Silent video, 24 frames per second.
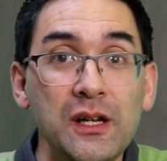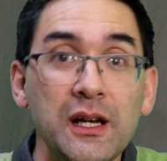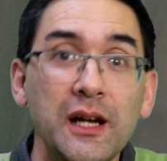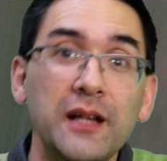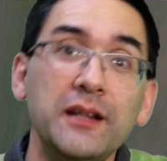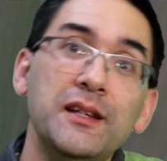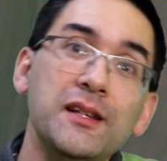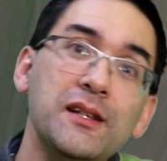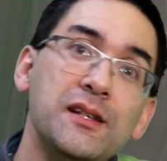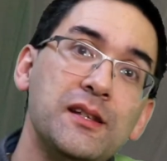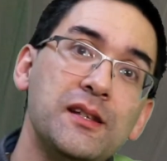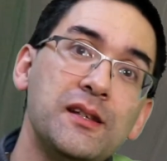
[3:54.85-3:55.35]

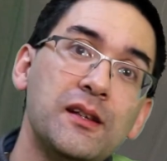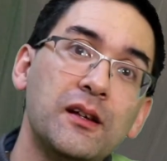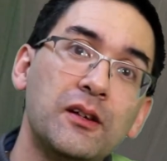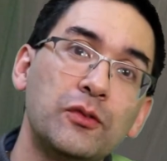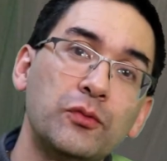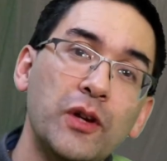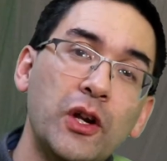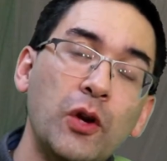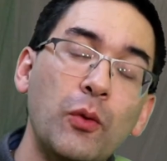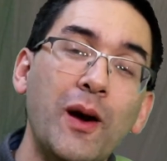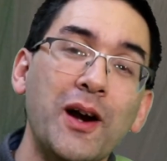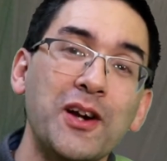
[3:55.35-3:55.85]
And this
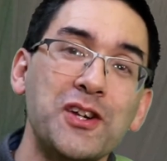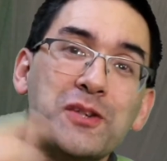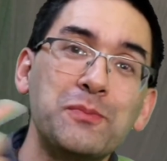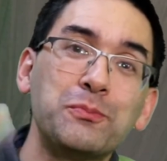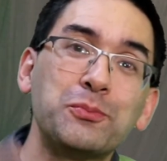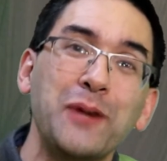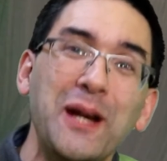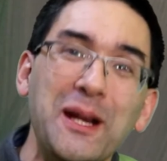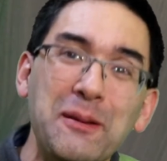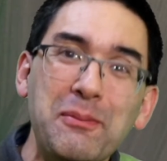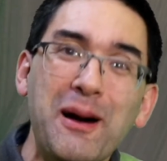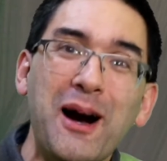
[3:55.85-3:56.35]
requires
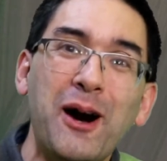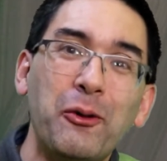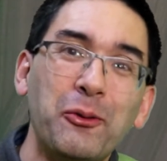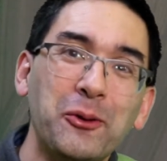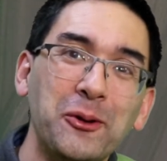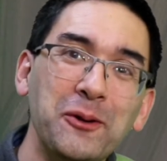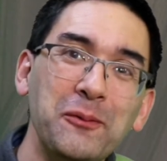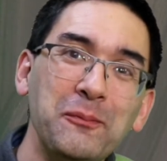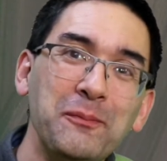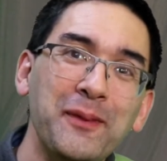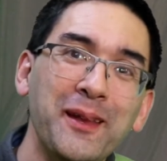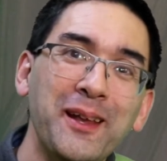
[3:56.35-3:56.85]
brain
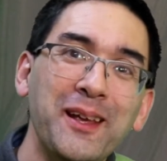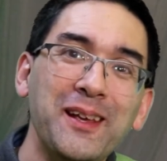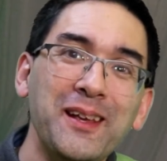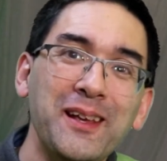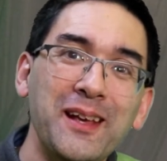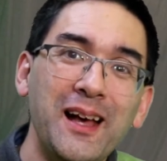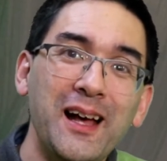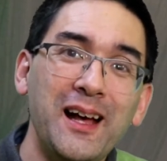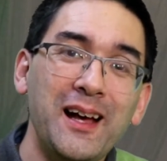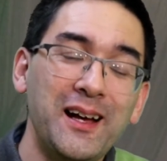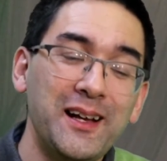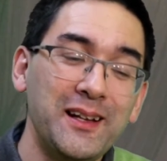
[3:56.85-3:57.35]
power,
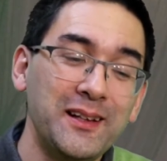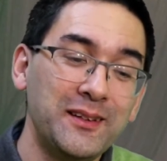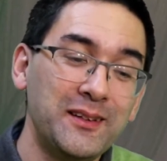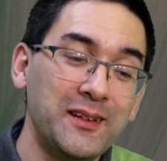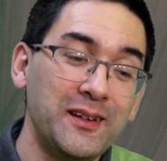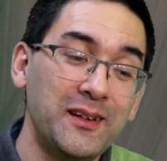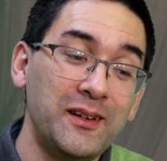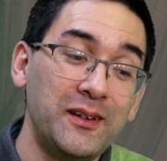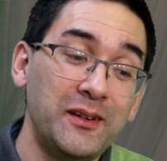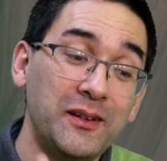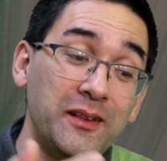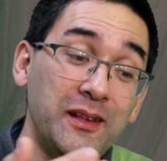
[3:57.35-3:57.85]
and
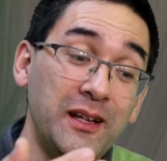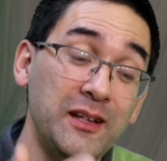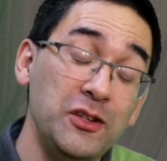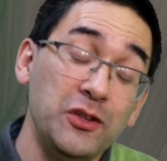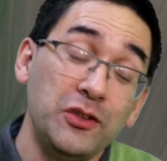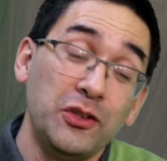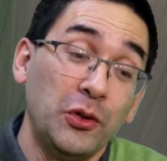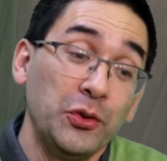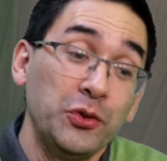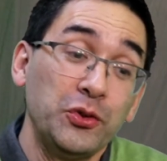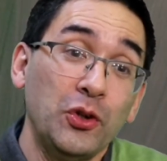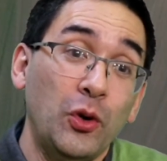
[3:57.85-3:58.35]
then you
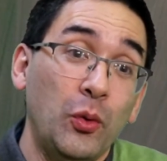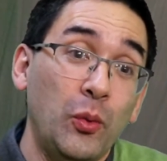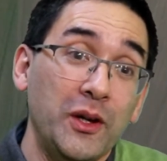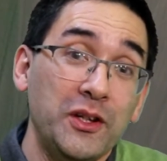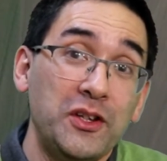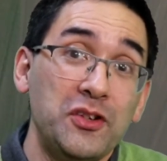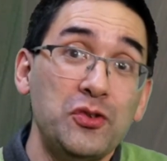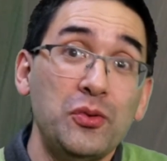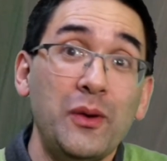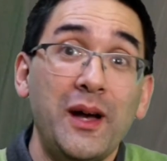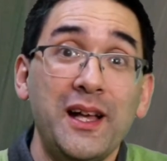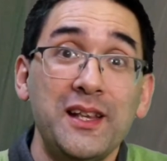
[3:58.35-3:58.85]
don't know what
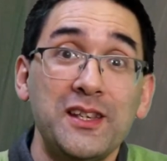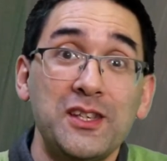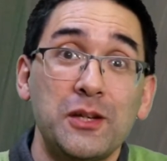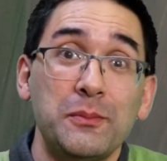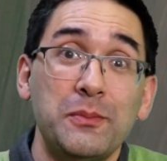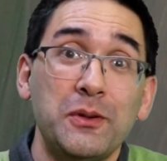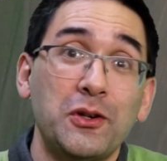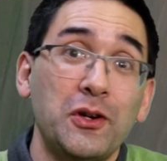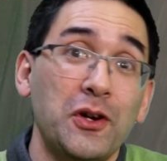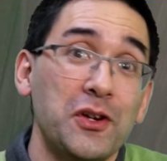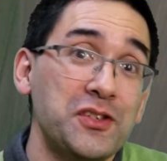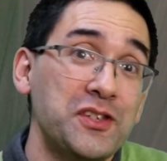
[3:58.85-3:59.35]
to answer
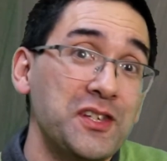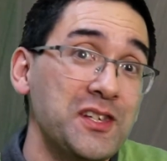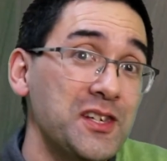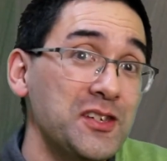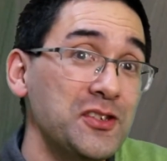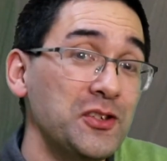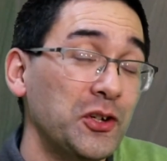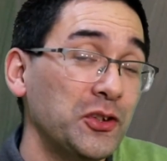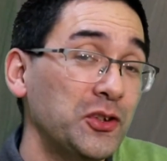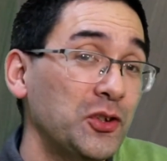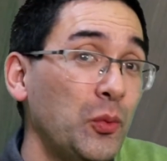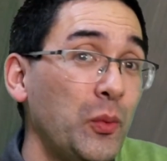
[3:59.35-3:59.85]
because this is
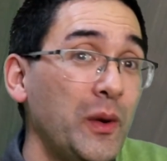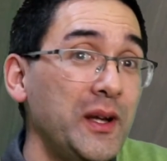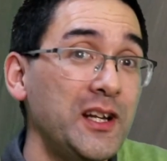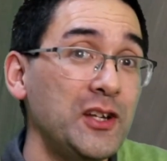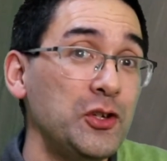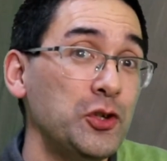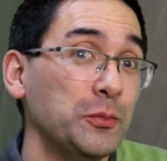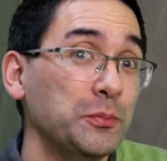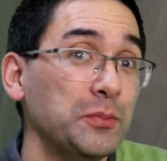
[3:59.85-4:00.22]
not the way that you